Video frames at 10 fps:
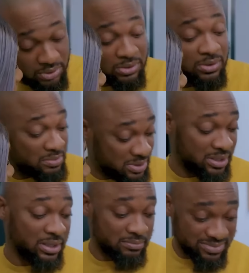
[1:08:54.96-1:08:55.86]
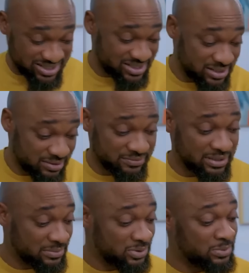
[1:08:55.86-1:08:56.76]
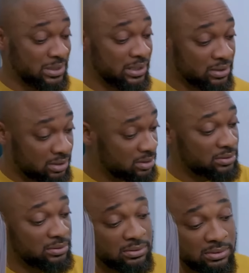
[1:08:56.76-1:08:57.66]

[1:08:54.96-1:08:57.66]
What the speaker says: to come here myself and I'm going to be like, Uncle,